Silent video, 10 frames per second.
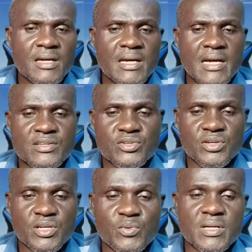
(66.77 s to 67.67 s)
And so
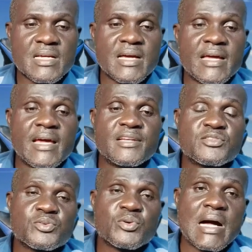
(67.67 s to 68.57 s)
he went ahead
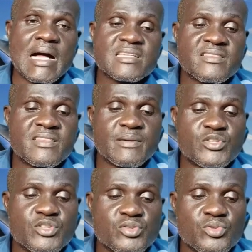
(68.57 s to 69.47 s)
to ask them
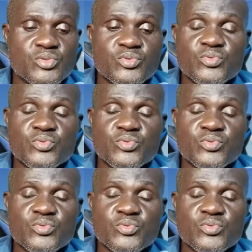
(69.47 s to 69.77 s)
to